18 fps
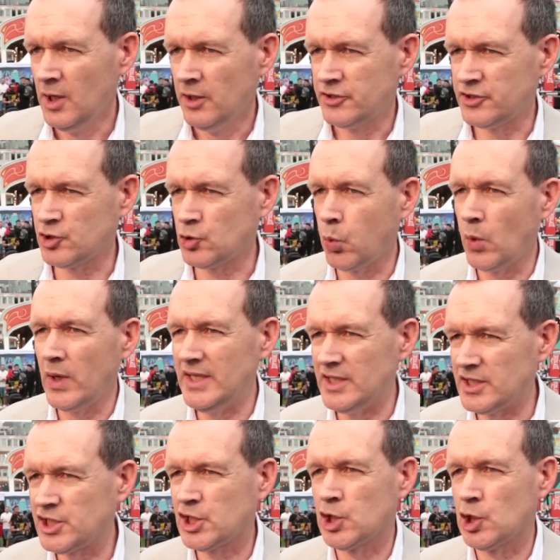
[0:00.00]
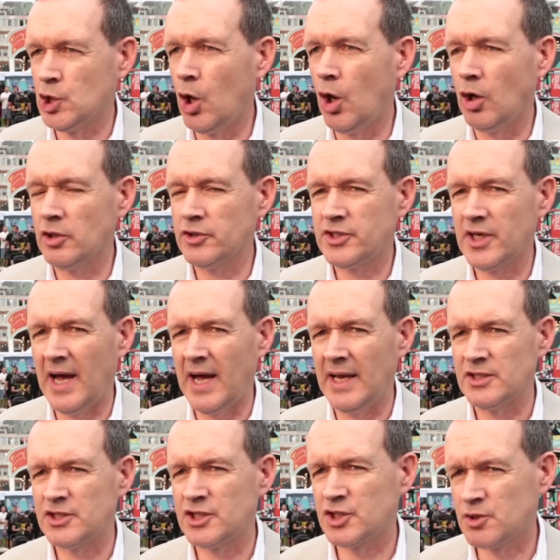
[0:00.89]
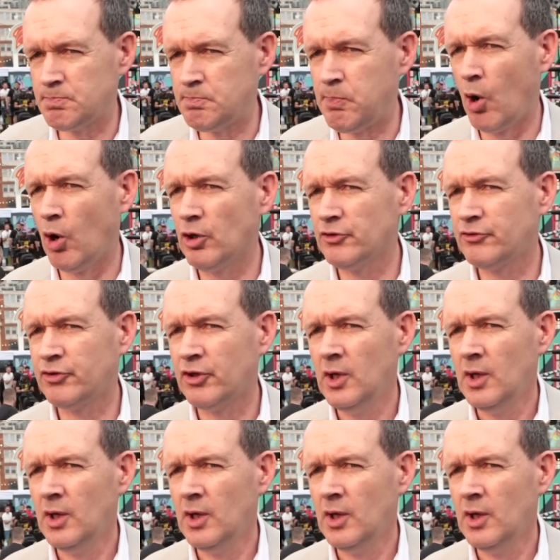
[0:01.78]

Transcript: sweet slot and spot